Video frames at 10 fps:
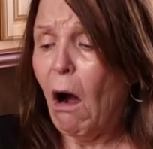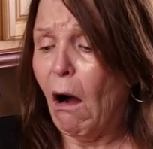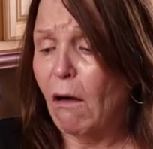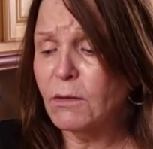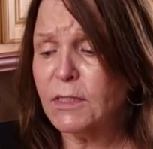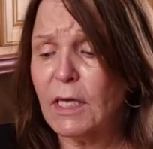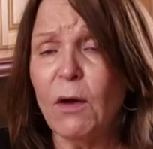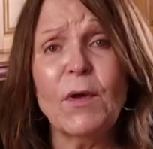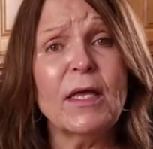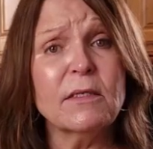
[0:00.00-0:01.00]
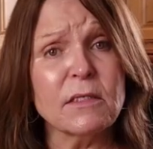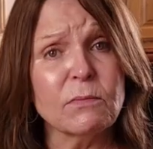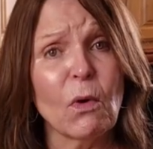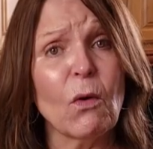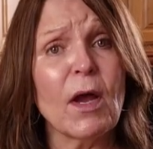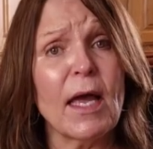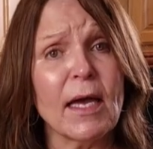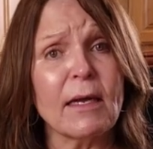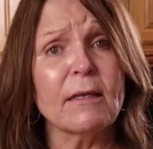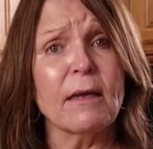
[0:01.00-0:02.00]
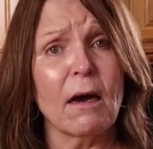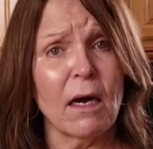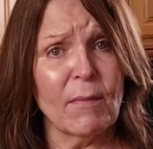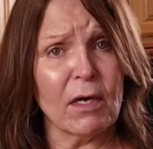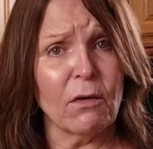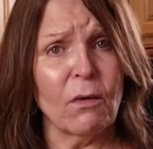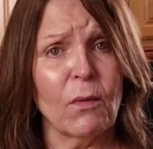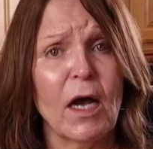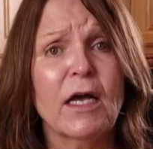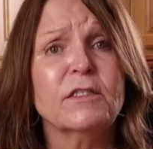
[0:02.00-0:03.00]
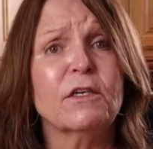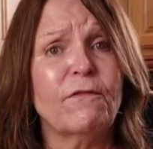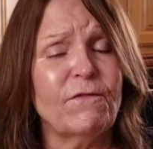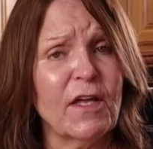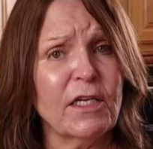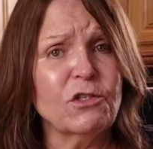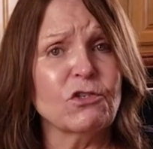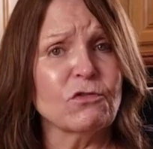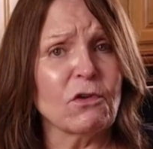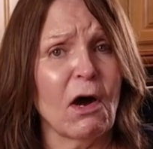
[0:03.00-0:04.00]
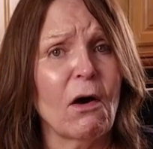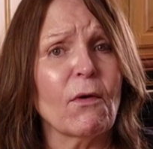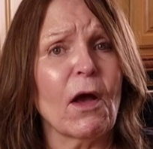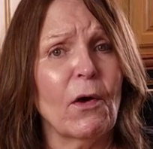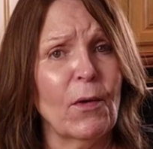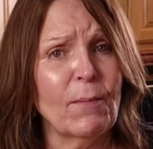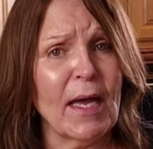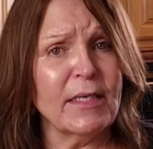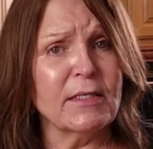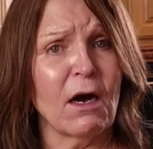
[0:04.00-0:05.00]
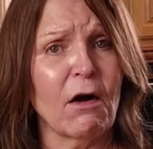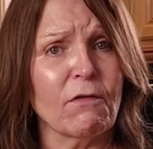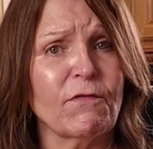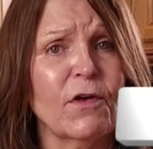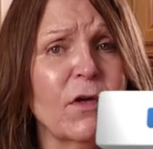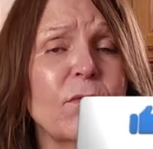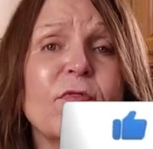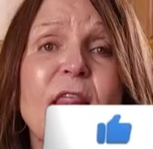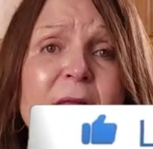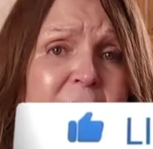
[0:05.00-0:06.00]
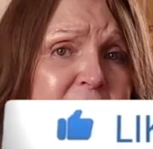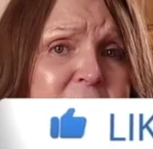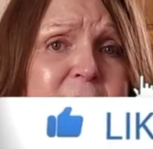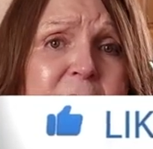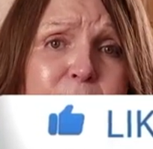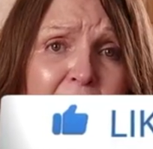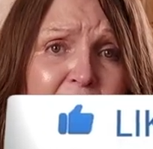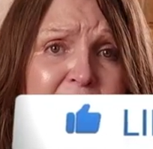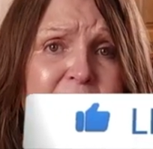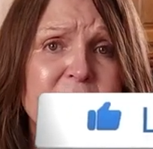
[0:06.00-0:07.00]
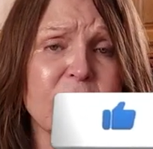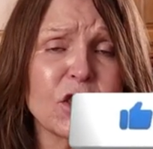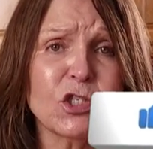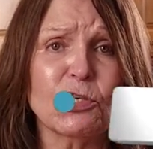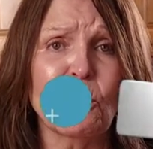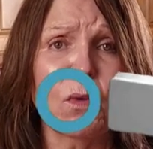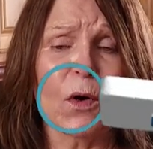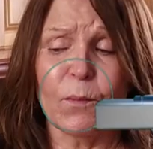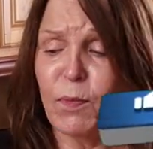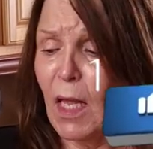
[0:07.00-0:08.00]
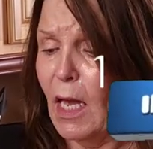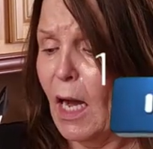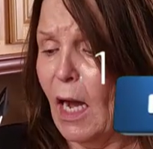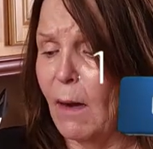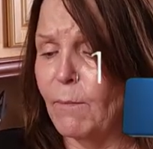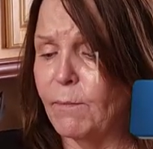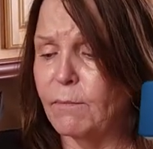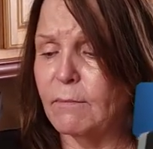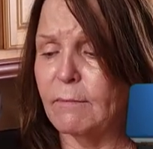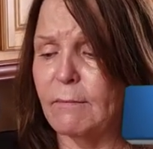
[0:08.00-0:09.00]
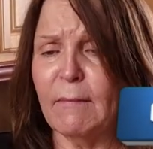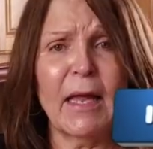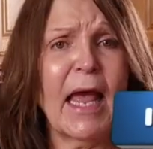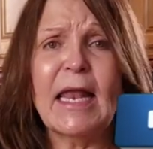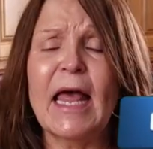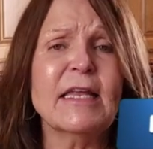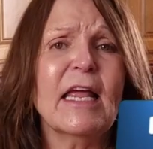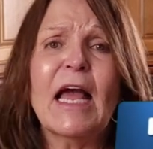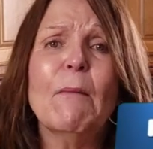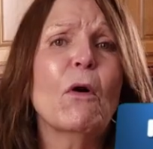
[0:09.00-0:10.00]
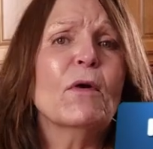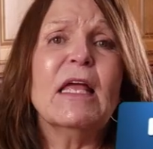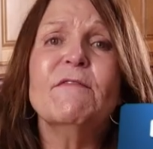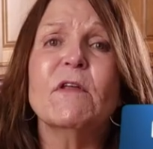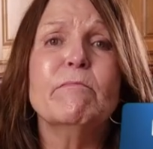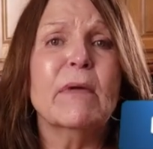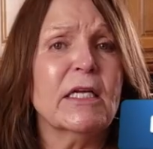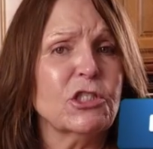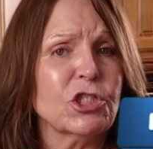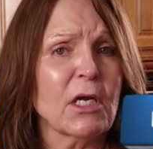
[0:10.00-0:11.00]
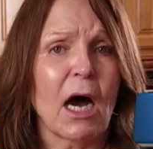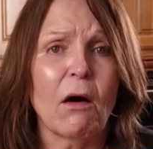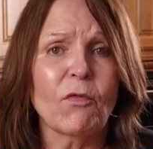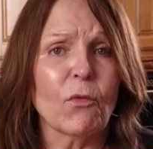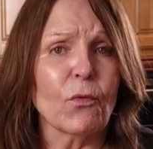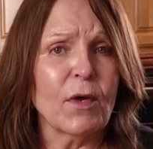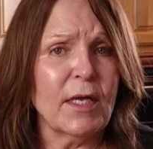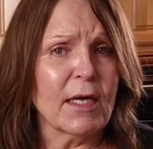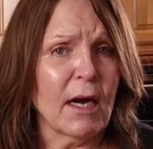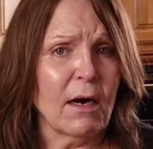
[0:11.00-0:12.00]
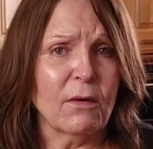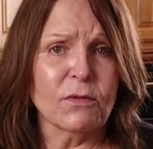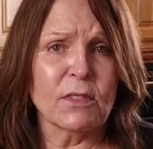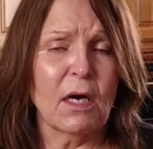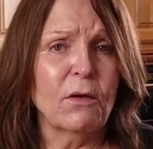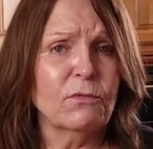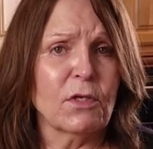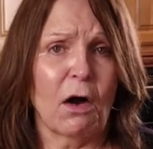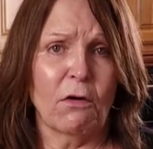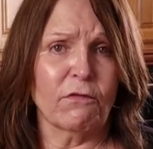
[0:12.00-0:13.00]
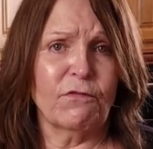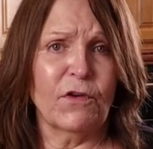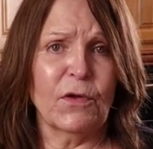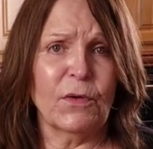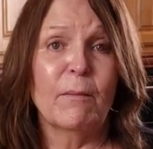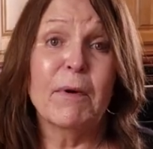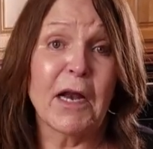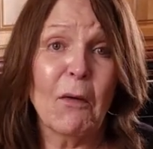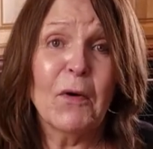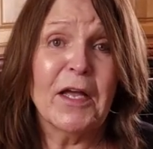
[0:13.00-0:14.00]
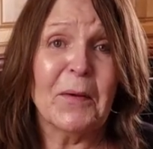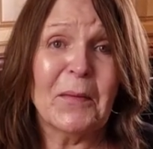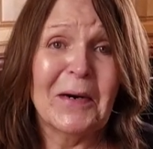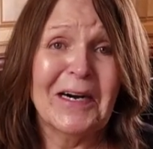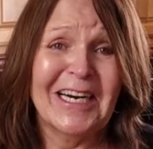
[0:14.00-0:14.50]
Also, it's more economical to feed your dog homemade dog food than it is to buy it in the store. Um, and, and I won't even mention all the recalls on dog food, but I will.